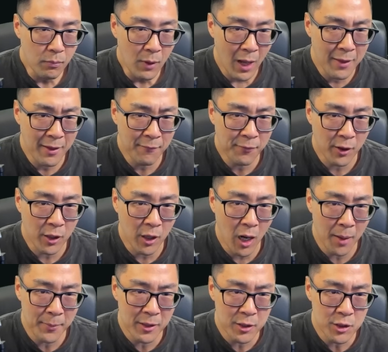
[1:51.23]
And then for
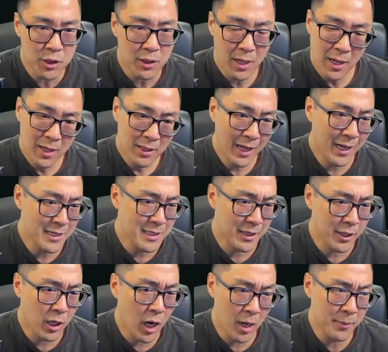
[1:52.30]
commons, like I said, the
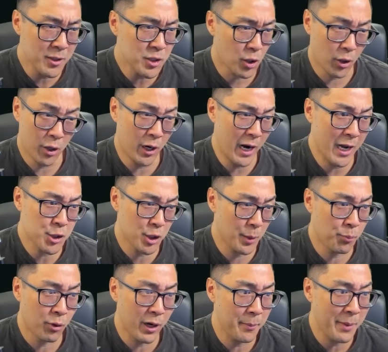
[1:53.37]
commons are actually
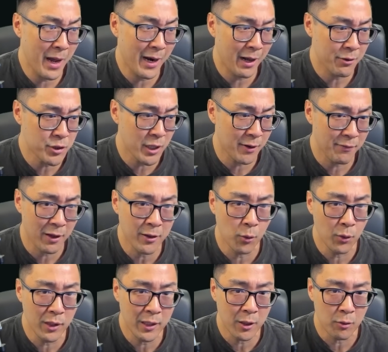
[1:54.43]
pretty bad outside of like the
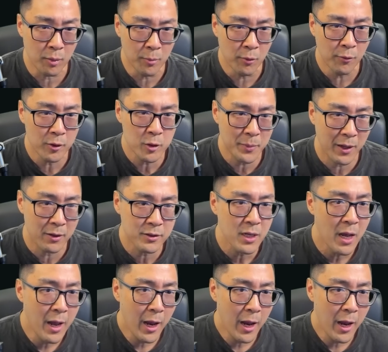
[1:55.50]
really good removal spells.